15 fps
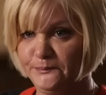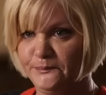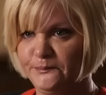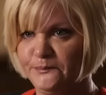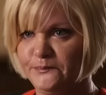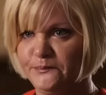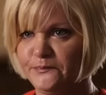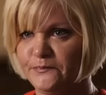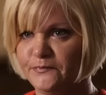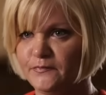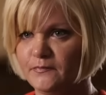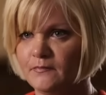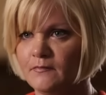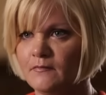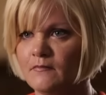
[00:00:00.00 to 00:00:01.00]

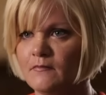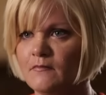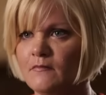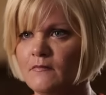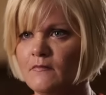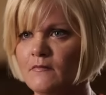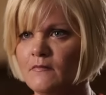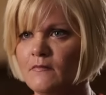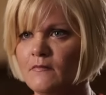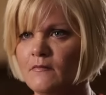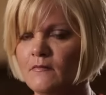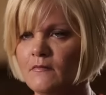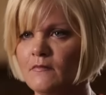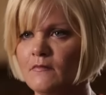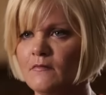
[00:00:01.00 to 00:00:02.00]

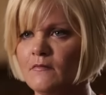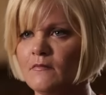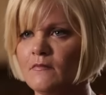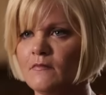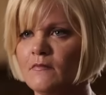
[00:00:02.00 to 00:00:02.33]
Nothing is said.